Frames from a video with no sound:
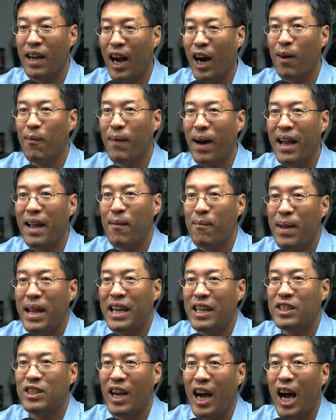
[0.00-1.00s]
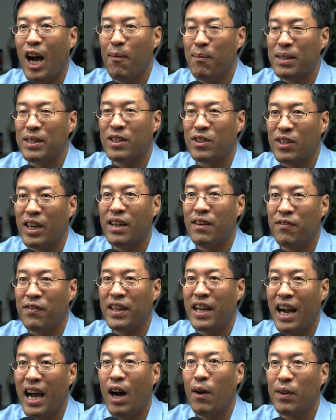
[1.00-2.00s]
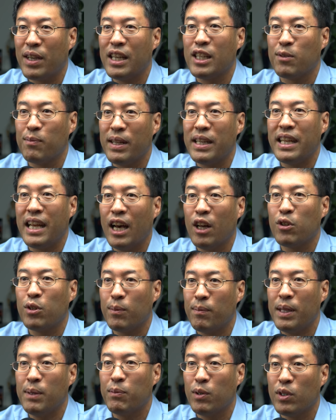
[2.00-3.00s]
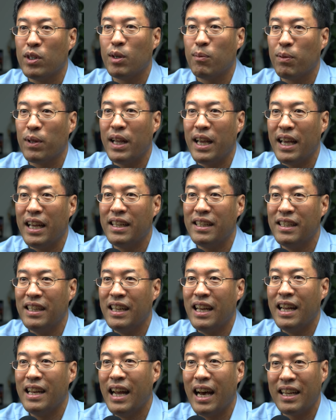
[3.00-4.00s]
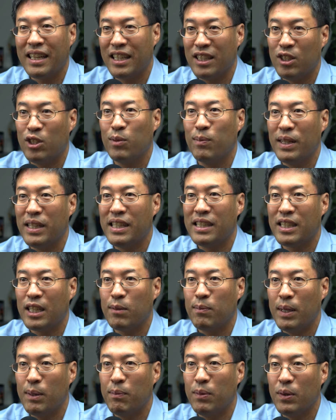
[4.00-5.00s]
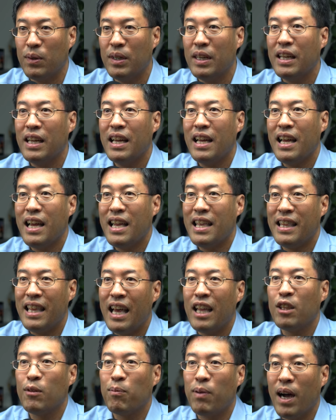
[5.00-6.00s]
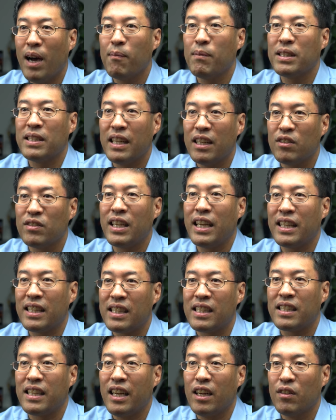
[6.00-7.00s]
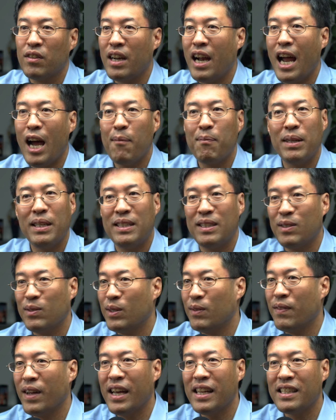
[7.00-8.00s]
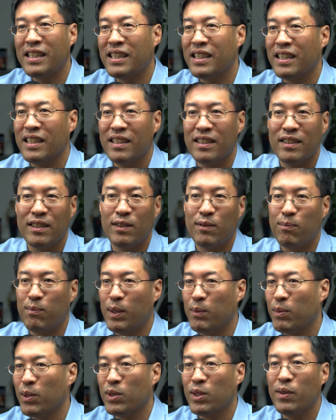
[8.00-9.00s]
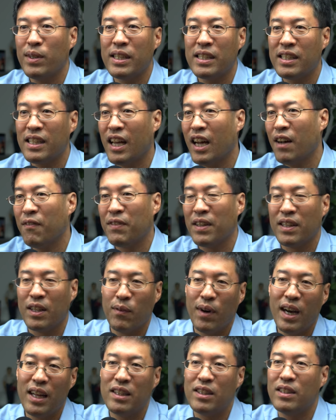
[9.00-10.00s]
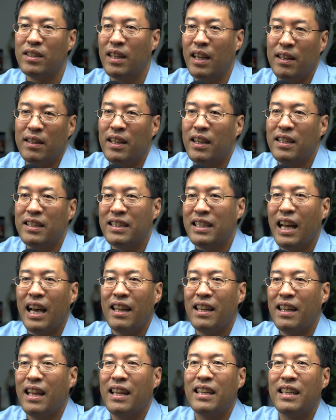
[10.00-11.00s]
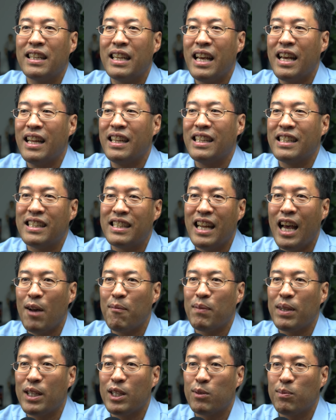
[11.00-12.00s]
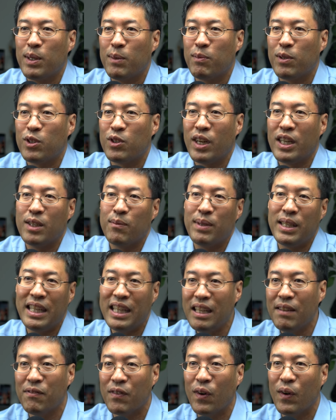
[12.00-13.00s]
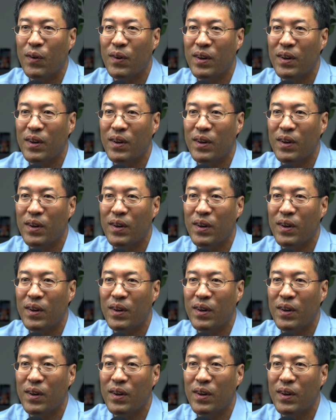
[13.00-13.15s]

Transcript: Our main job is to try to figure out how we get as many healthy people in our plan and not get too many sick people. Then the problem is they don't take it to scale. They're happy to invest in people doing stuff. You know, it's not because people are trying to be evil.